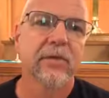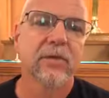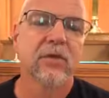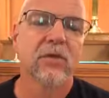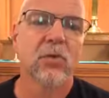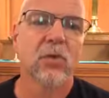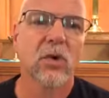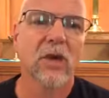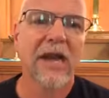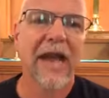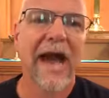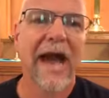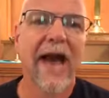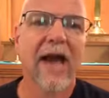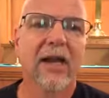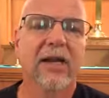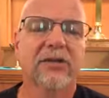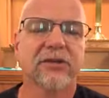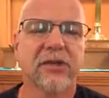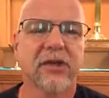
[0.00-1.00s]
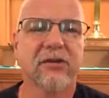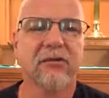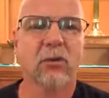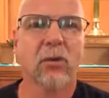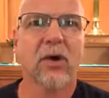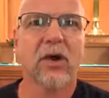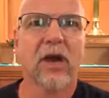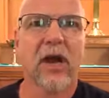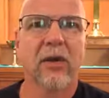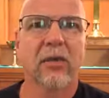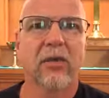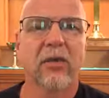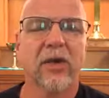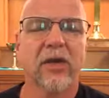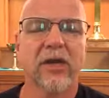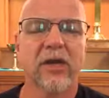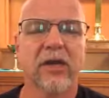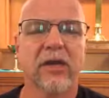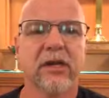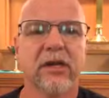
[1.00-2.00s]
the reality of what I
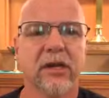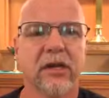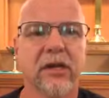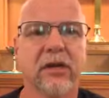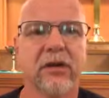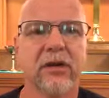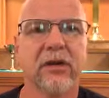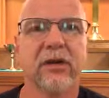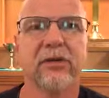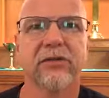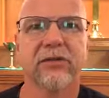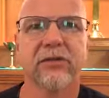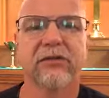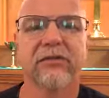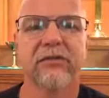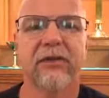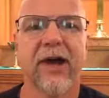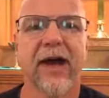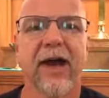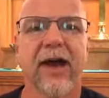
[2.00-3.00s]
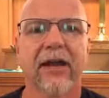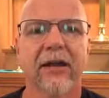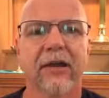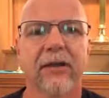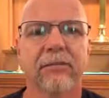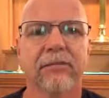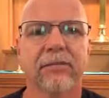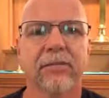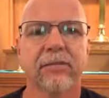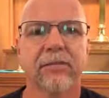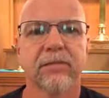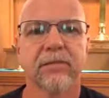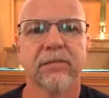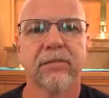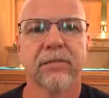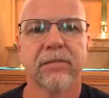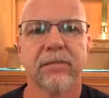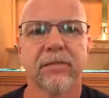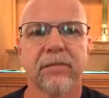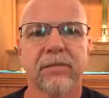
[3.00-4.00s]
read in here is the fact
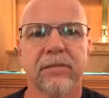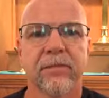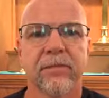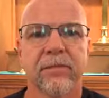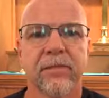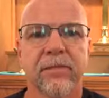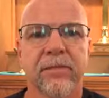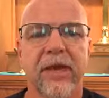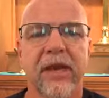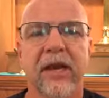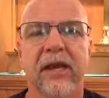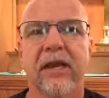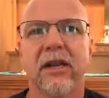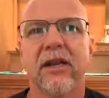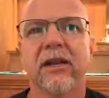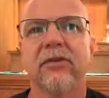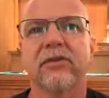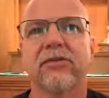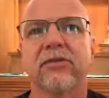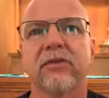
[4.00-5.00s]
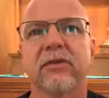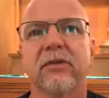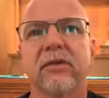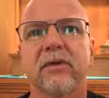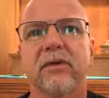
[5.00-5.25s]
that it is